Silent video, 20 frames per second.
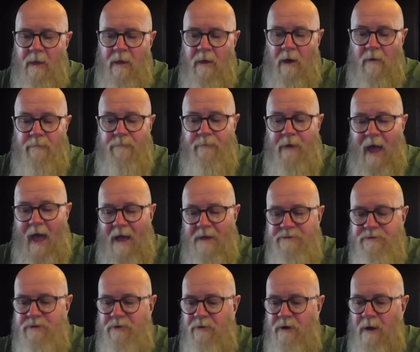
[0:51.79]
A
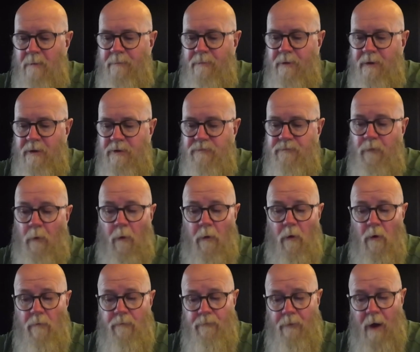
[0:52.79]
Fast Trip is
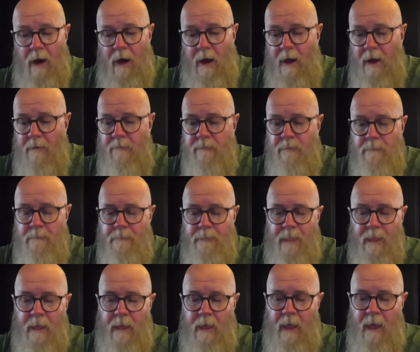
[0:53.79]
$4.05,
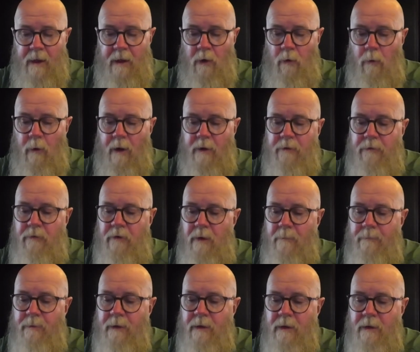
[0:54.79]
and a Quick
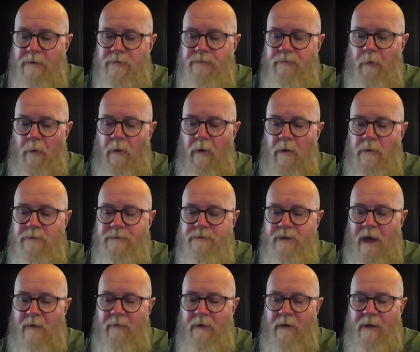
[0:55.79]
Trip is
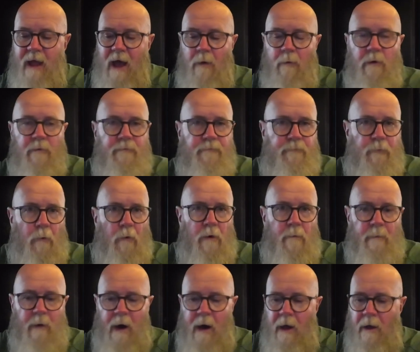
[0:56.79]
$4.07. Now we're 4
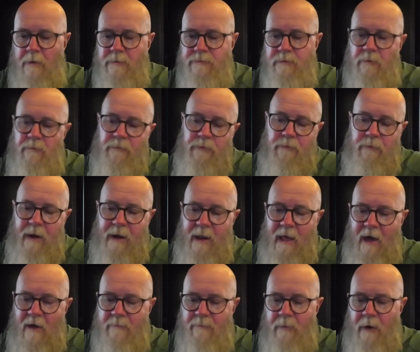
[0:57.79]
miles or 3.5